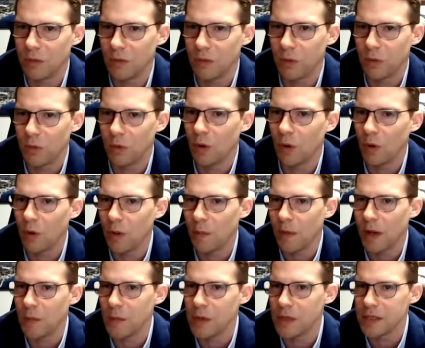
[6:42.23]
through growing
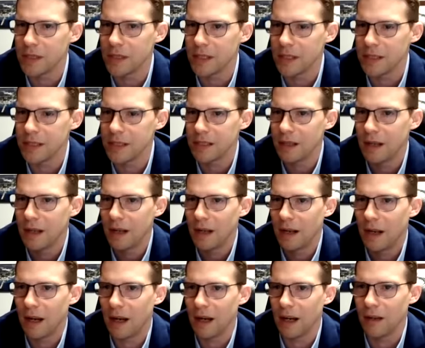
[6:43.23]
my business,
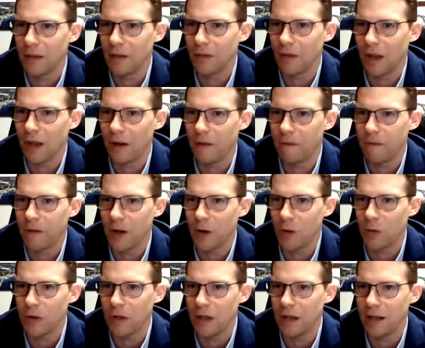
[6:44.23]
I
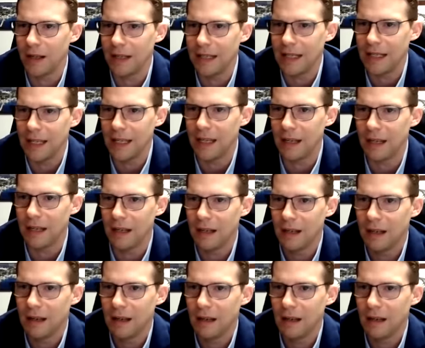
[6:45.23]
found a need,